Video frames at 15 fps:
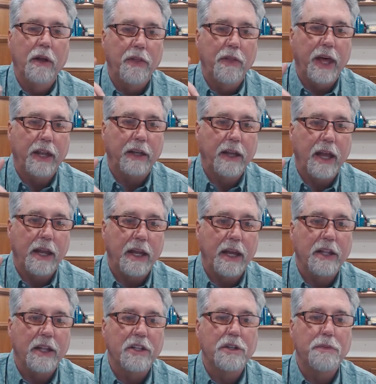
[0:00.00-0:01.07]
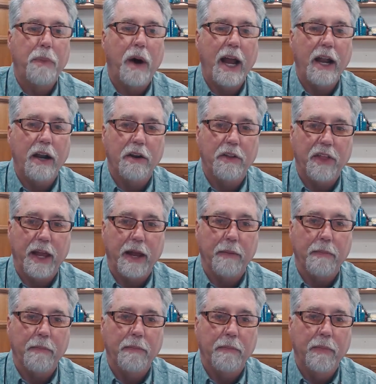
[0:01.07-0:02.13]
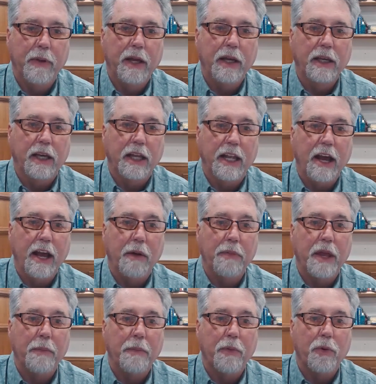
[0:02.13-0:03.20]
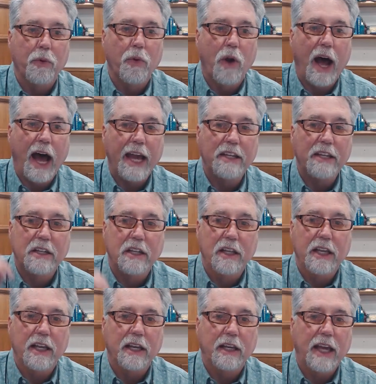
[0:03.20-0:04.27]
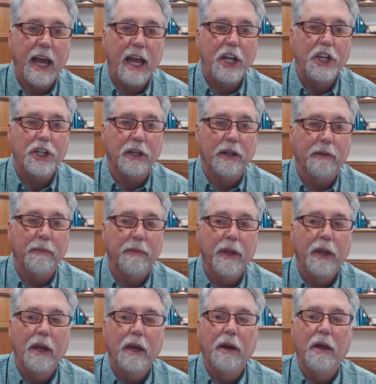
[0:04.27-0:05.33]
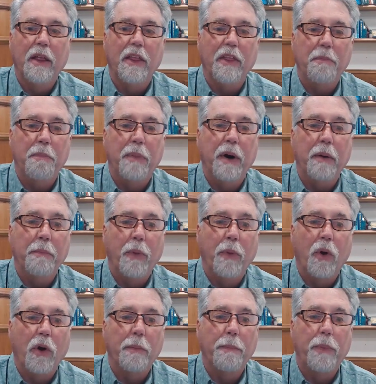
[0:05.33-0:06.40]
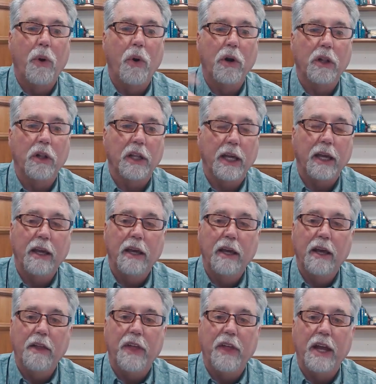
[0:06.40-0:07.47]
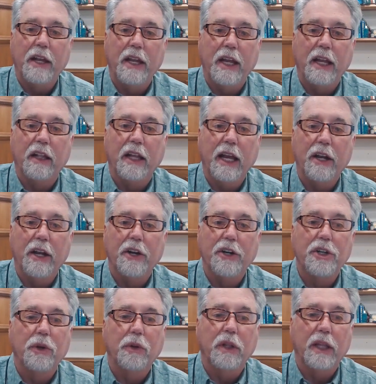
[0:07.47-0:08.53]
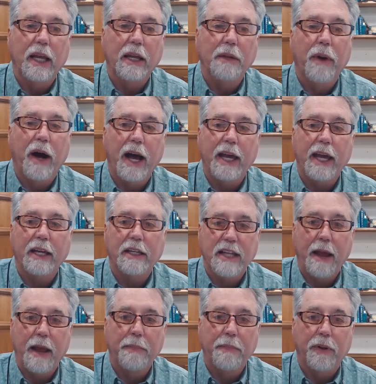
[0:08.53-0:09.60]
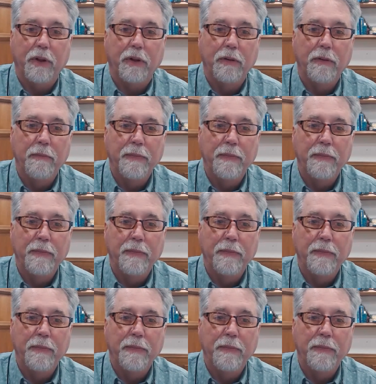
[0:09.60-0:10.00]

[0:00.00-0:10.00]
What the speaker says: that can inspire them, can help them rise to the occasion. But more importantly, they need leaders who lead by example.